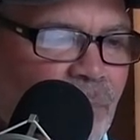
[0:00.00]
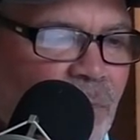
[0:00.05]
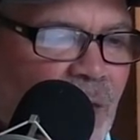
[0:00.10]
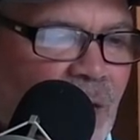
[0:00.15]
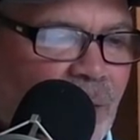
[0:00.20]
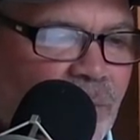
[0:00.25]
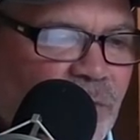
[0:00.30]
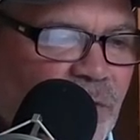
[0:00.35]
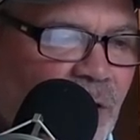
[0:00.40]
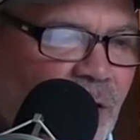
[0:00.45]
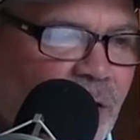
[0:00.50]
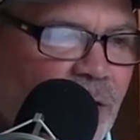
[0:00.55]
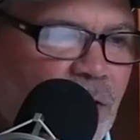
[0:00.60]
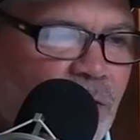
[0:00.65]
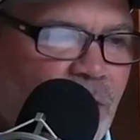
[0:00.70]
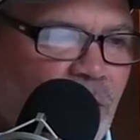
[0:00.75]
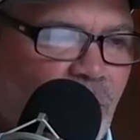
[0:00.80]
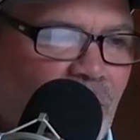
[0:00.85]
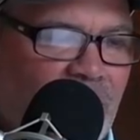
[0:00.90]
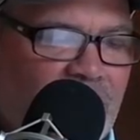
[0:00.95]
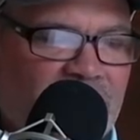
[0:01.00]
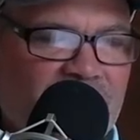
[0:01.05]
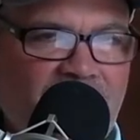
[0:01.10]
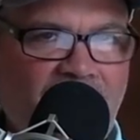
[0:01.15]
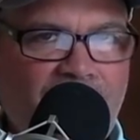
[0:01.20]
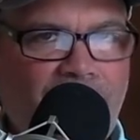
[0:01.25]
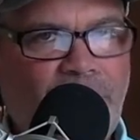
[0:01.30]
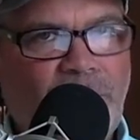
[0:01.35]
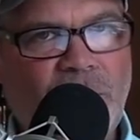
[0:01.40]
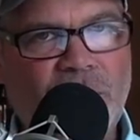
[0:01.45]
And I'm telling you that when I
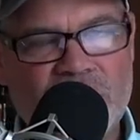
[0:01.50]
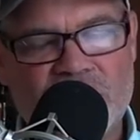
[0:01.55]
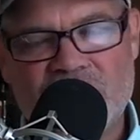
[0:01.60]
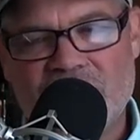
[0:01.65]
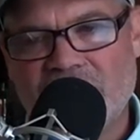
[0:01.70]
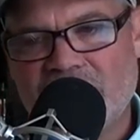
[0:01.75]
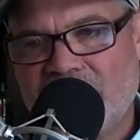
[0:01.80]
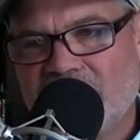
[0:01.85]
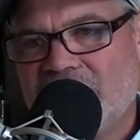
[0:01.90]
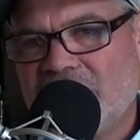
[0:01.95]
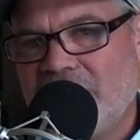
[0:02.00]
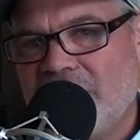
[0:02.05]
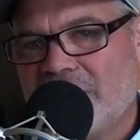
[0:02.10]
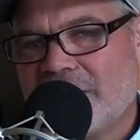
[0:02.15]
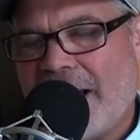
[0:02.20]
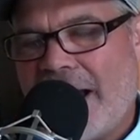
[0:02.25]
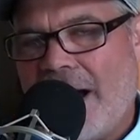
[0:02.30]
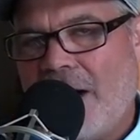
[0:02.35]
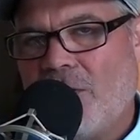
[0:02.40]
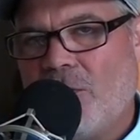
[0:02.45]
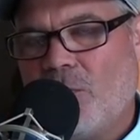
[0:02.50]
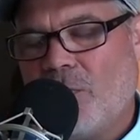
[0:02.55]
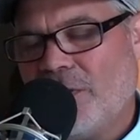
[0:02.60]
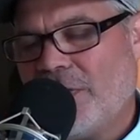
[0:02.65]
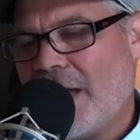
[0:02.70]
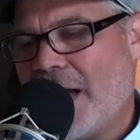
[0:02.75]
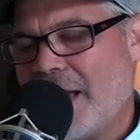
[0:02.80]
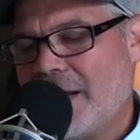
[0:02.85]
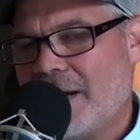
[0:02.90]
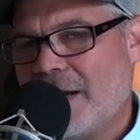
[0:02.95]
say push the disease out with
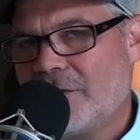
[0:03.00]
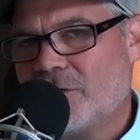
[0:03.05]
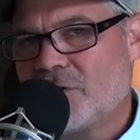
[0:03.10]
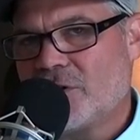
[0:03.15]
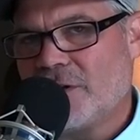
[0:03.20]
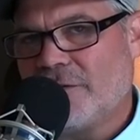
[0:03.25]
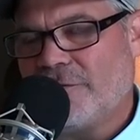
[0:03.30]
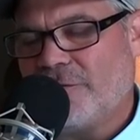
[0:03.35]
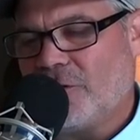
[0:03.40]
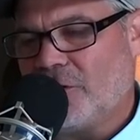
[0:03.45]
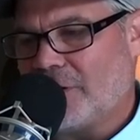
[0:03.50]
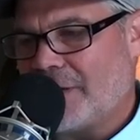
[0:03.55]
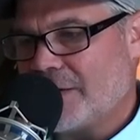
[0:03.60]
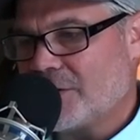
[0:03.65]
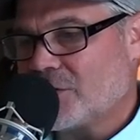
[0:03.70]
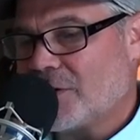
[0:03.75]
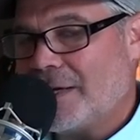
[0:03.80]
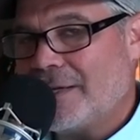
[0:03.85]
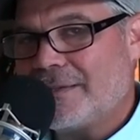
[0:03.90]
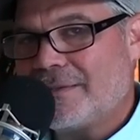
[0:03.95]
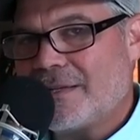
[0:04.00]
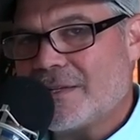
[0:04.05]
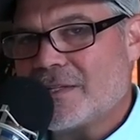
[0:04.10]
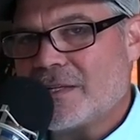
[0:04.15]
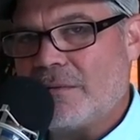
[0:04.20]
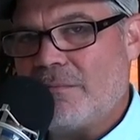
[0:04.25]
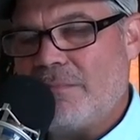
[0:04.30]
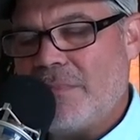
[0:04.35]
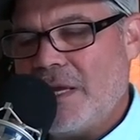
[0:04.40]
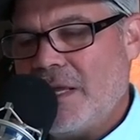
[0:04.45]
high nitrogen fertilizer, it
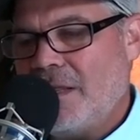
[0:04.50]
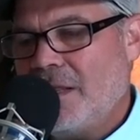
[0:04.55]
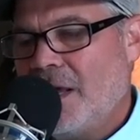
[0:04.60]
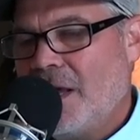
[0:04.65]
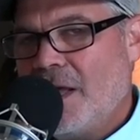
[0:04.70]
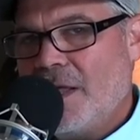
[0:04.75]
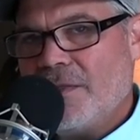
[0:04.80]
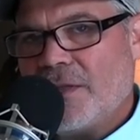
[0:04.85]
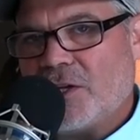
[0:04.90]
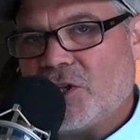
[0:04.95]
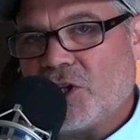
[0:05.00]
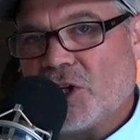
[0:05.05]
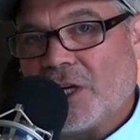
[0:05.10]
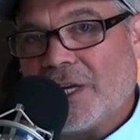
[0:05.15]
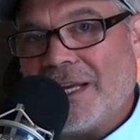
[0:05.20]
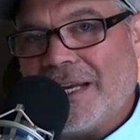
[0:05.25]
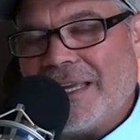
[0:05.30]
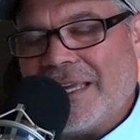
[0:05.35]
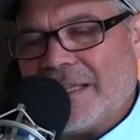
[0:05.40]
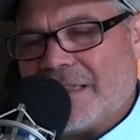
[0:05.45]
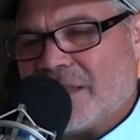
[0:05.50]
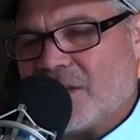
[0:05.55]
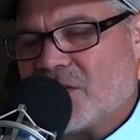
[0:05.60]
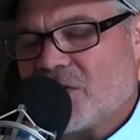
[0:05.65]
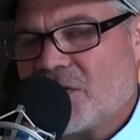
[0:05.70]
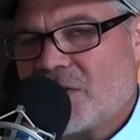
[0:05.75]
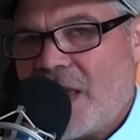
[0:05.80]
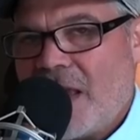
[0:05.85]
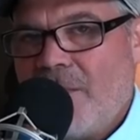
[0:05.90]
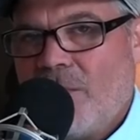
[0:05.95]
doesn't mean that you're going to get the
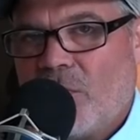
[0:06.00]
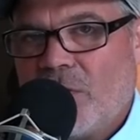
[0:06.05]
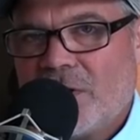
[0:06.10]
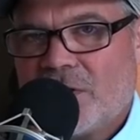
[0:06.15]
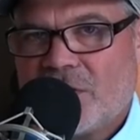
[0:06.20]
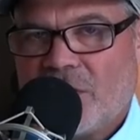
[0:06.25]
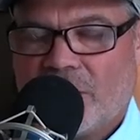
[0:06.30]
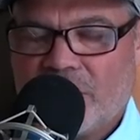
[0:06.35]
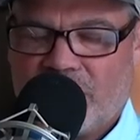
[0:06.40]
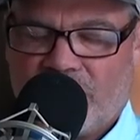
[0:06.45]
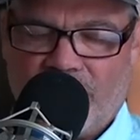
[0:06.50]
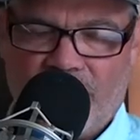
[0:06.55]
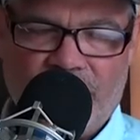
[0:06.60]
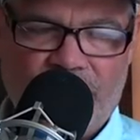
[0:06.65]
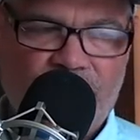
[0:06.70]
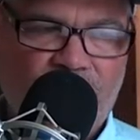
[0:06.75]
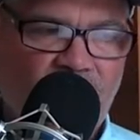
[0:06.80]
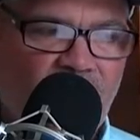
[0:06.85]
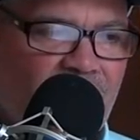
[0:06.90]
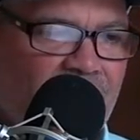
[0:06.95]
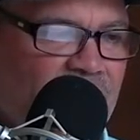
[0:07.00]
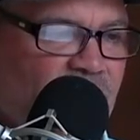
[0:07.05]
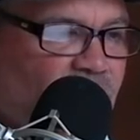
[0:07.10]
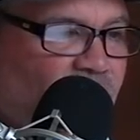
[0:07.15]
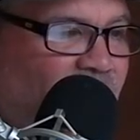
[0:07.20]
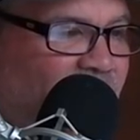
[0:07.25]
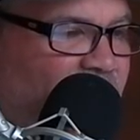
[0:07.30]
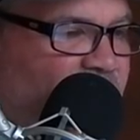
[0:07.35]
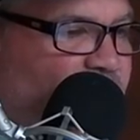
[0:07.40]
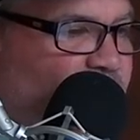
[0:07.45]
same results from the fertilizer
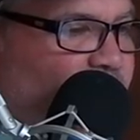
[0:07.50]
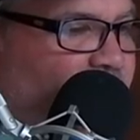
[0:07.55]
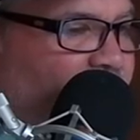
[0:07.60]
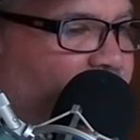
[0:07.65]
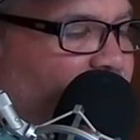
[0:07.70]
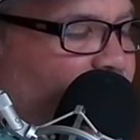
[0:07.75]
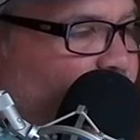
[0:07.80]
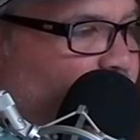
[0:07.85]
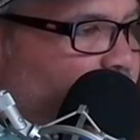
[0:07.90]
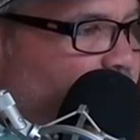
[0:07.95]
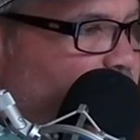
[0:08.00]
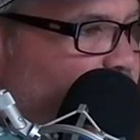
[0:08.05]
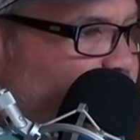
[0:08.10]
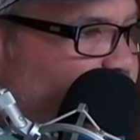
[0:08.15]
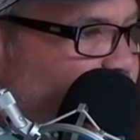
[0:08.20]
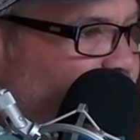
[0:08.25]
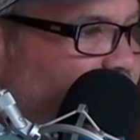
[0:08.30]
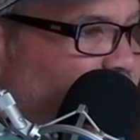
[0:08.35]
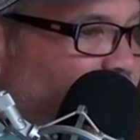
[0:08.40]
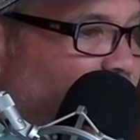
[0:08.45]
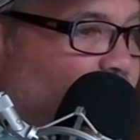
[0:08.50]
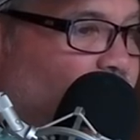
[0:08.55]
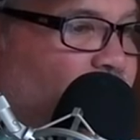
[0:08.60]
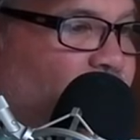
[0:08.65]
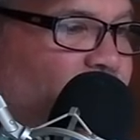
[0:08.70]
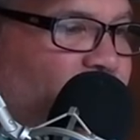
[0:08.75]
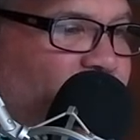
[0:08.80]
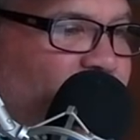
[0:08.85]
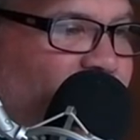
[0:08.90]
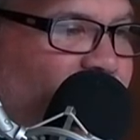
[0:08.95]
that you get when you put it down when
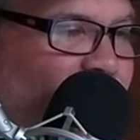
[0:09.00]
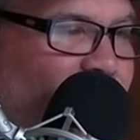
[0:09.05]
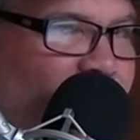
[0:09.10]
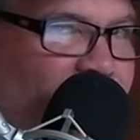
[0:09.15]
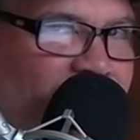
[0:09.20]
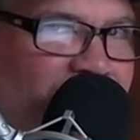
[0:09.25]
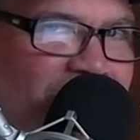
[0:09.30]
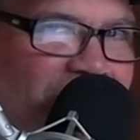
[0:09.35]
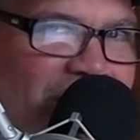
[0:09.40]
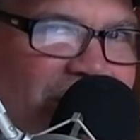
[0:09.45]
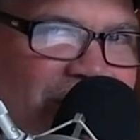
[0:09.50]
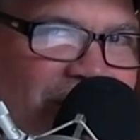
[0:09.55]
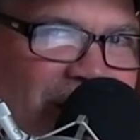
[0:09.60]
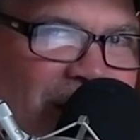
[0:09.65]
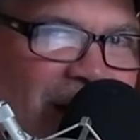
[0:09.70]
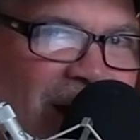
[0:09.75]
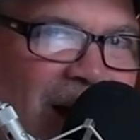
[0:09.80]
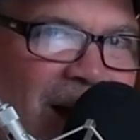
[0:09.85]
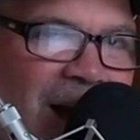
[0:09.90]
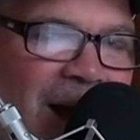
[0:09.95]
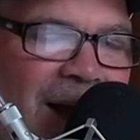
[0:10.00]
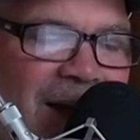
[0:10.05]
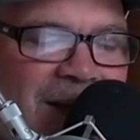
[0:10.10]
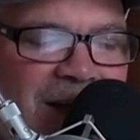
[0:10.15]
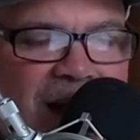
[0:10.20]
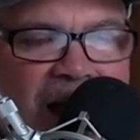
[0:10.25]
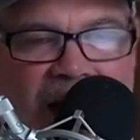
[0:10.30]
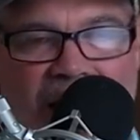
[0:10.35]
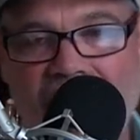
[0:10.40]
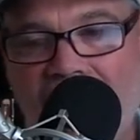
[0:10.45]
there's no disease. It's
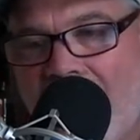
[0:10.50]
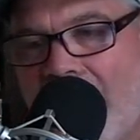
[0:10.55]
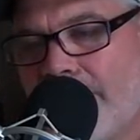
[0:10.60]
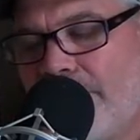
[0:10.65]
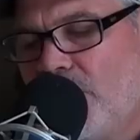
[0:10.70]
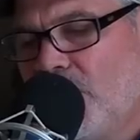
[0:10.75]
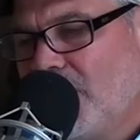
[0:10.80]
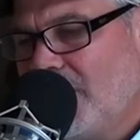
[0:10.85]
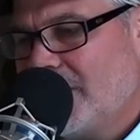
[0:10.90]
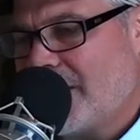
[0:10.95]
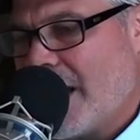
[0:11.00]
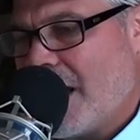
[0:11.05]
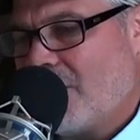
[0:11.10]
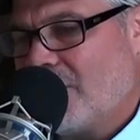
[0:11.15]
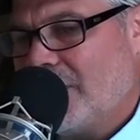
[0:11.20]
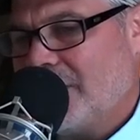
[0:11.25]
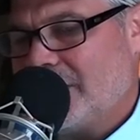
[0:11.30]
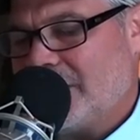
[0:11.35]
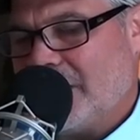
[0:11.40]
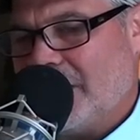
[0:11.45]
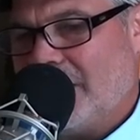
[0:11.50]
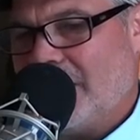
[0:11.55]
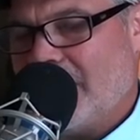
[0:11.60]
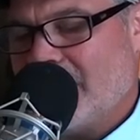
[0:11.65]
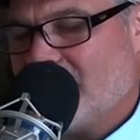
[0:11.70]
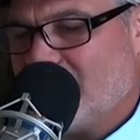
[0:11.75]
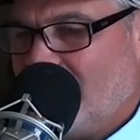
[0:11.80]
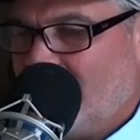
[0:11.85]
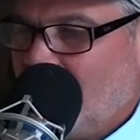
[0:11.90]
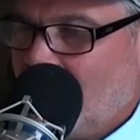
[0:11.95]
not like I put it down and 10
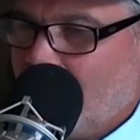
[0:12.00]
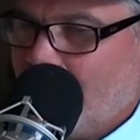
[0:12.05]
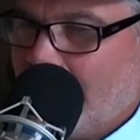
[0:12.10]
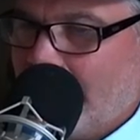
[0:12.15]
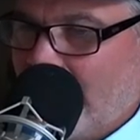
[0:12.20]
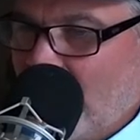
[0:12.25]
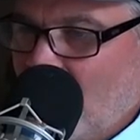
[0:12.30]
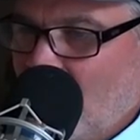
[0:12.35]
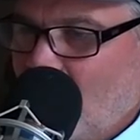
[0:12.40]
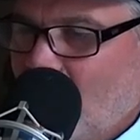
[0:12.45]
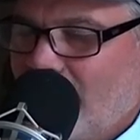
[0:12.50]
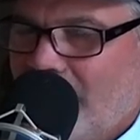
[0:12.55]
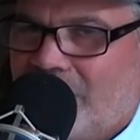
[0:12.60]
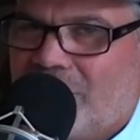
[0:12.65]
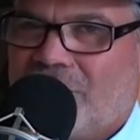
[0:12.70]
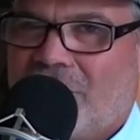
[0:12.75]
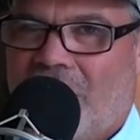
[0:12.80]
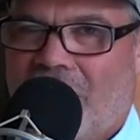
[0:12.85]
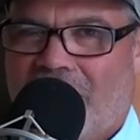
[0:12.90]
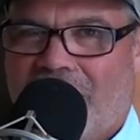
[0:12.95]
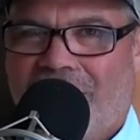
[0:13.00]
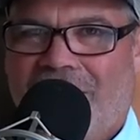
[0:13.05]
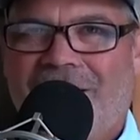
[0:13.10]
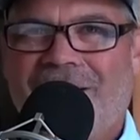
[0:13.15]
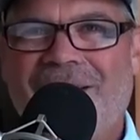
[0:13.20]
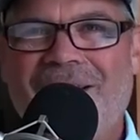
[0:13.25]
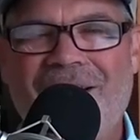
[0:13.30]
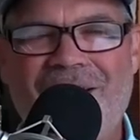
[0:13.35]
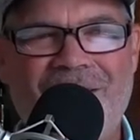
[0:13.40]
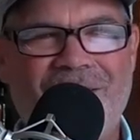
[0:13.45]
days later, boom, it's dark green.
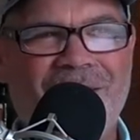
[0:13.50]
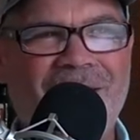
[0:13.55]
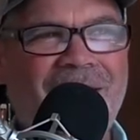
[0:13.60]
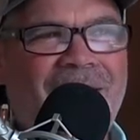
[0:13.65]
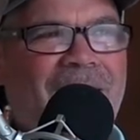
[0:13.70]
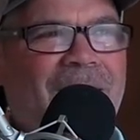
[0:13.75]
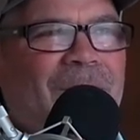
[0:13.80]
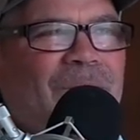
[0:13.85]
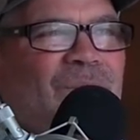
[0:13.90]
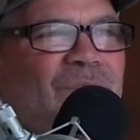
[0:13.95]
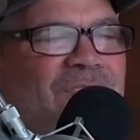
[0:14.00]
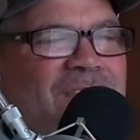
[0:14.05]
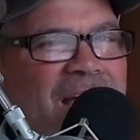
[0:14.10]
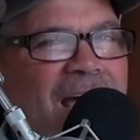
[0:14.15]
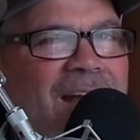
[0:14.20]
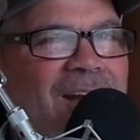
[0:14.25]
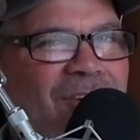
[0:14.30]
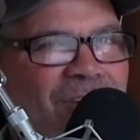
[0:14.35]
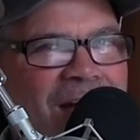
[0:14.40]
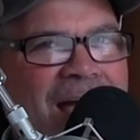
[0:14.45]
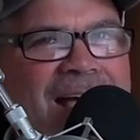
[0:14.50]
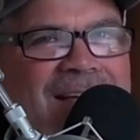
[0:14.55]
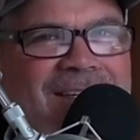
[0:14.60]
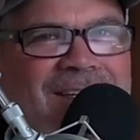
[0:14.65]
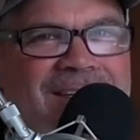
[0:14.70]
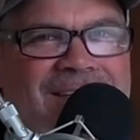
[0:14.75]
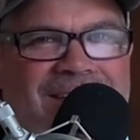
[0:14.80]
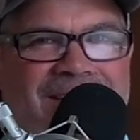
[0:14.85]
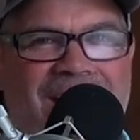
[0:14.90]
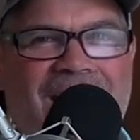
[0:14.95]
No, Dead grass
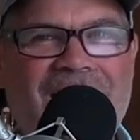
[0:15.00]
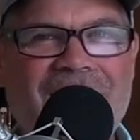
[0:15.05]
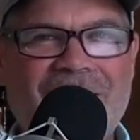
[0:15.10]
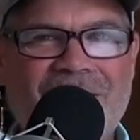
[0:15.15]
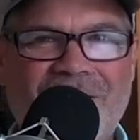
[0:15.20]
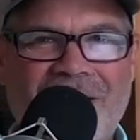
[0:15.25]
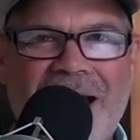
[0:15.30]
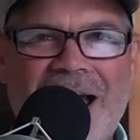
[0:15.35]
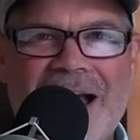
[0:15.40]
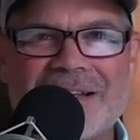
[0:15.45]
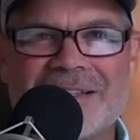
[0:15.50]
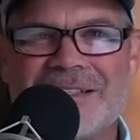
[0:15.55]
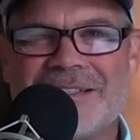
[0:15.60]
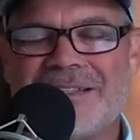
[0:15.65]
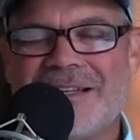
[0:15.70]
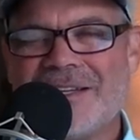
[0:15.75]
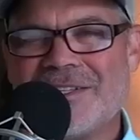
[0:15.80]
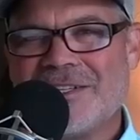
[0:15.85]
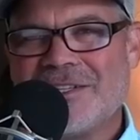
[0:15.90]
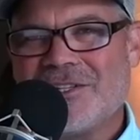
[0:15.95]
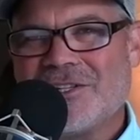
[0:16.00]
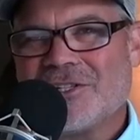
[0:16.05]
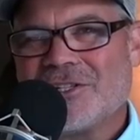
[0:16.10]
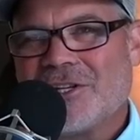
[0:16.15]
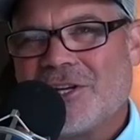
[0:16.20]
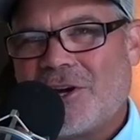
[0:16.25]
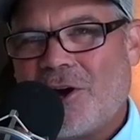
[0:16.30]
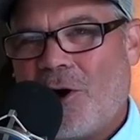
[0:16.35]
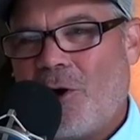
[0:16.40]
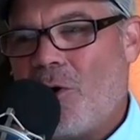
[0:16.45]
is dead grass. It doesn't
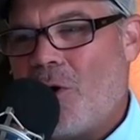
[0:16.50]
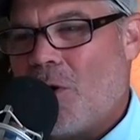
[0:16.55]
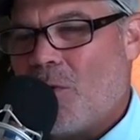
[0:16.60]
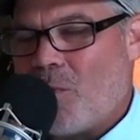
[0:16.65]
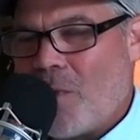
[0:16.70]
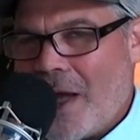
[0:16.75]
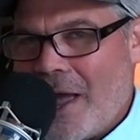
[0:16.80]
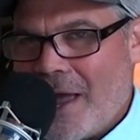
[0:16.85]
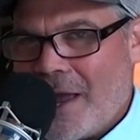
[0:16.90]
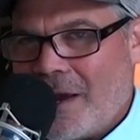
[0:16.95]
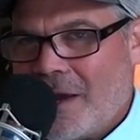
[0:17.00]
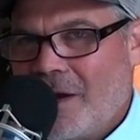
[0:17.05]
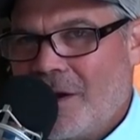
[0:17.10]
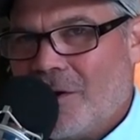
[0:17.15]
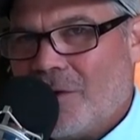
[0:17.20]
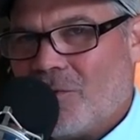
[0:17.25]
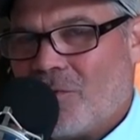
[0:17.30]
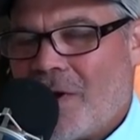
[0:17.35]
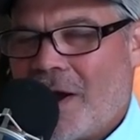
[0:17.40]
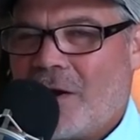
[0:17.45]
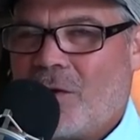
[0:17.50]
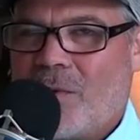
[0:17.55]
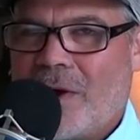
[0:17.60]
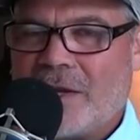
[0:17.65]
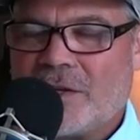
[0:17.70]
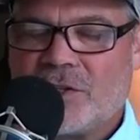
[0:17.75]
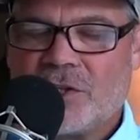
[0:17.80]
just go away right away.